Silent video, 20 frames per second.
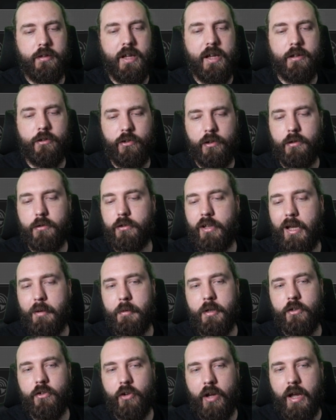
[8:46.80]
single
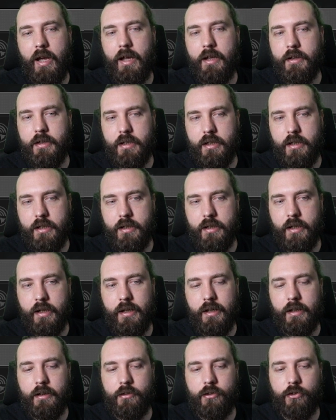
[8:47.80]
damage and the
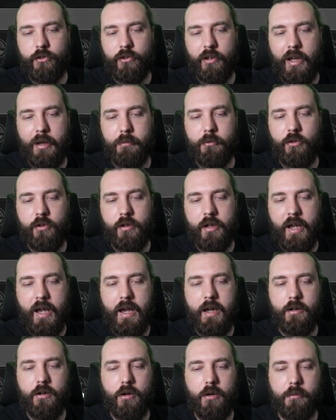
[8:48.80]
intercept. You
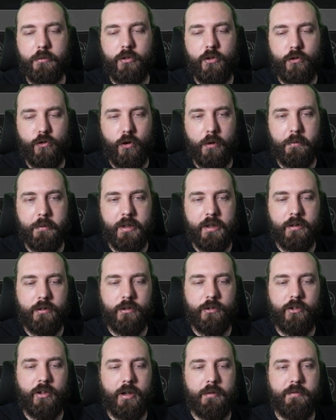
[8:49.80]
can opt to drop the
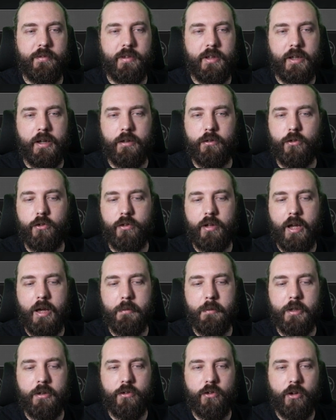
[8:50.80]
intercept for the extra
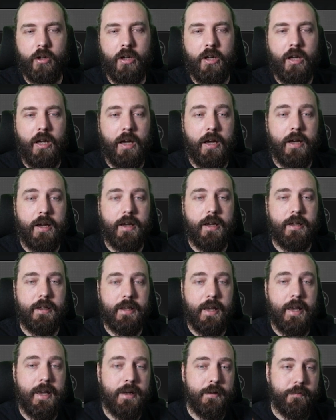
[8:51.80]
damage.
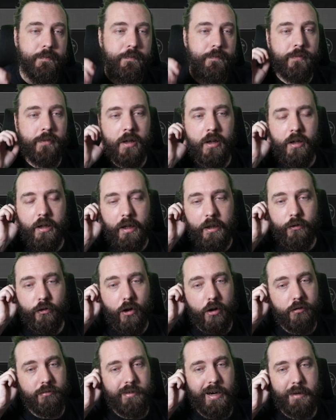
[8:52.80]
Again, it's
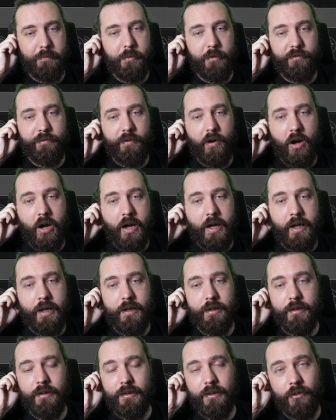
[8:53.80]
got rapid
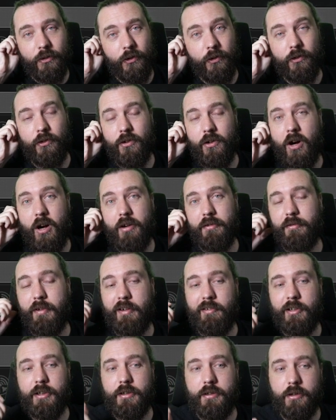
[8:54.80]
fire. This is not a
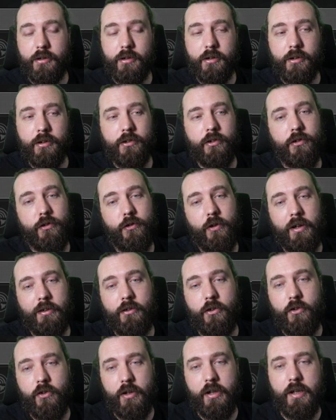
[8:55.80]
very good
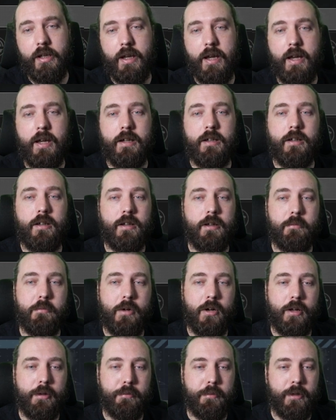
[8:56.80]
strategy again, in
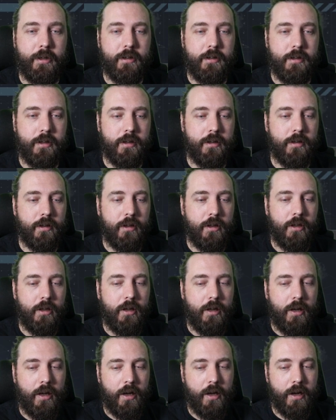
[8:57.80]
my opinion,
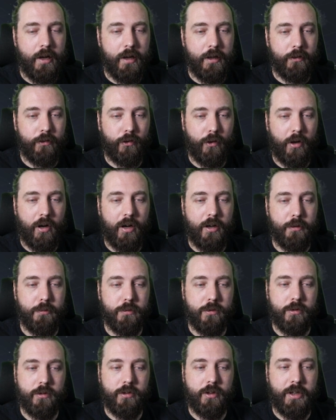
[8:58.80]
so I
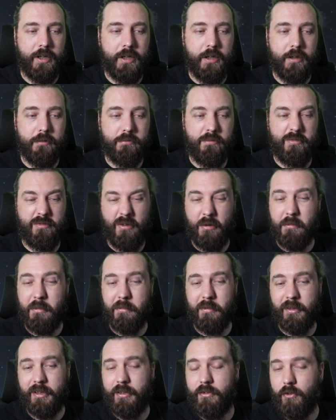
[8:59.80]
would
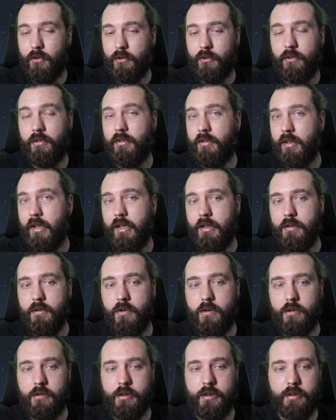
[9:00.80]
probably just
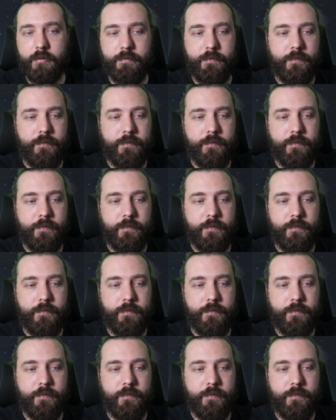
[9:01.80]
ignore it.